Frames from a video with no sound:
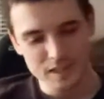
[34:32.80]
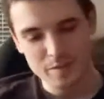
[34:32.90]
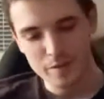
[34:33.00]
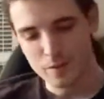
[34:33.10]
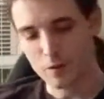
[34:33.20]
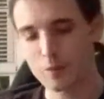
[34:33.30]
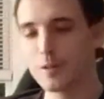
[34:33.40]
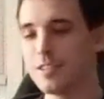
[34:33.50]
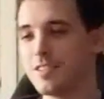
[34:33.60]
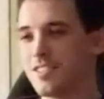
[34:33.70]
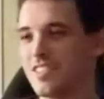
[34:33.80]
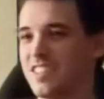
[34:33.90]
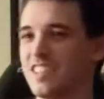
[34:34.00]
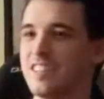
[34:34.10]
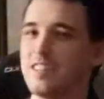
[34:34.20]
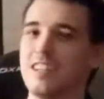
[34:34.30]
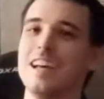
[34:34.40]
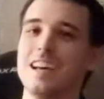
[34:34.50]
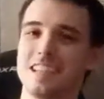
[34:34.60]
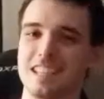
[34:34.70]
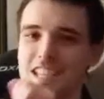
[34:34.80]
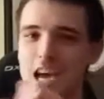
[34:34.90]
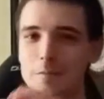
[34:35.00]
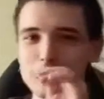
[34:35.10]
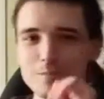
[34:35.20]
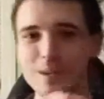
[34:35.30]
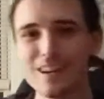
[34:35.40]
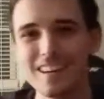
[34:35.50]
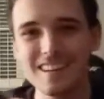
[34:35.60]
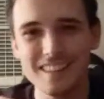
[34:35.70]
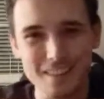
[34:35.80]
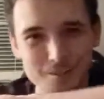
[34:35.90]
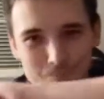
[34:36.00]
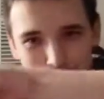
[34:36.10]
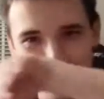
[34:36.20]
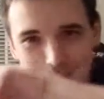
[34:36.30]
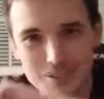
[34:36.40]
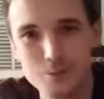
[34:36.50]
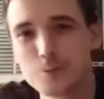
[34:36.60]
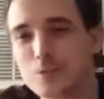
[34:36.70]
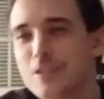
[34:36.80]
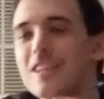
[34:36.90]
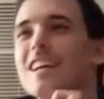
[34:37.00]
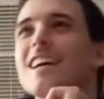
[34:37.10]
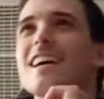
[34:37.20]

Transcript: Number 4 on the list, Captain America: The Winter Soldier.